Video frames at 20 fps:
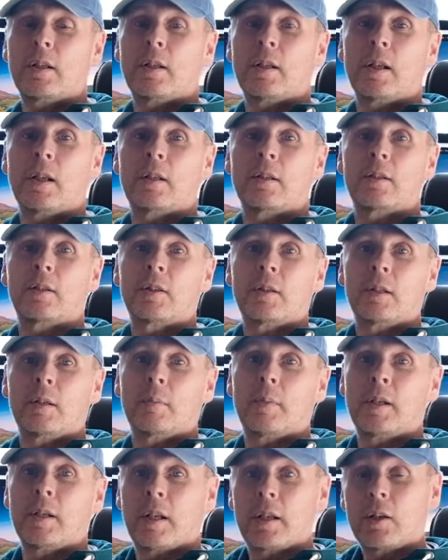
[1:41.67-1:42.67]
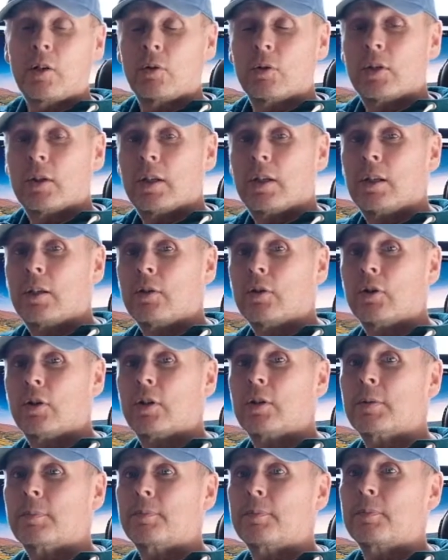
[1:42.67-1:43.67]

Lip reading: and I had my Nikon D800.